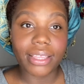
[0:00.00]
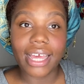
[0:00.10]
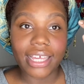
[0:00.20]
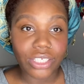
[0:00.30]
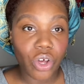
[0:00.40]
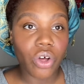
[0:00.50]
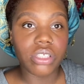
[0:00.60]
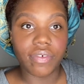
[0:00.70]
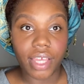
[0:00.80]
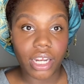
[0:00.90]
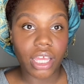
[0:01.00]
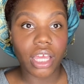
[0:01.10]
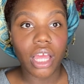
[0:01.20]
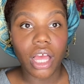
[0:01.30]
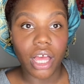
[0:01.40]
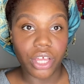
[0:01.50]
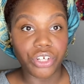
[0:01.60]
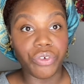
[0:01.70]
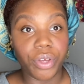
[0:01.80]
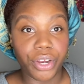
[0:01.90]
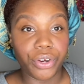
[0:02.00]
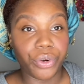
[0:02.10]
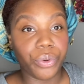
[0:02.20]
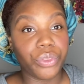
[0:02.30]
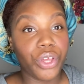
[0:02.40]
that is cultivating a new hair growth.